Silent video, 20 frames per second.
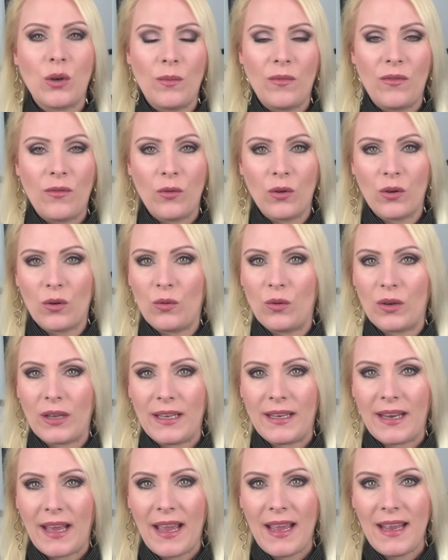Tom Ford
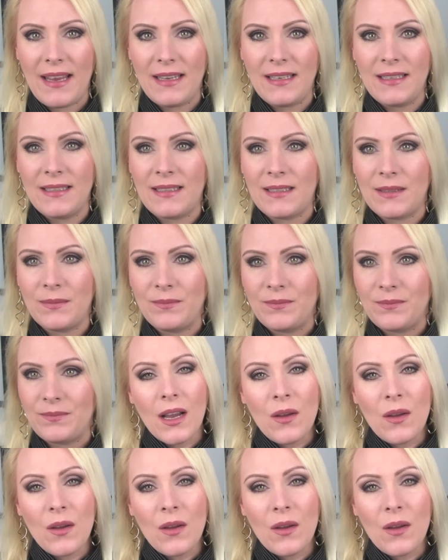Orchid Haze,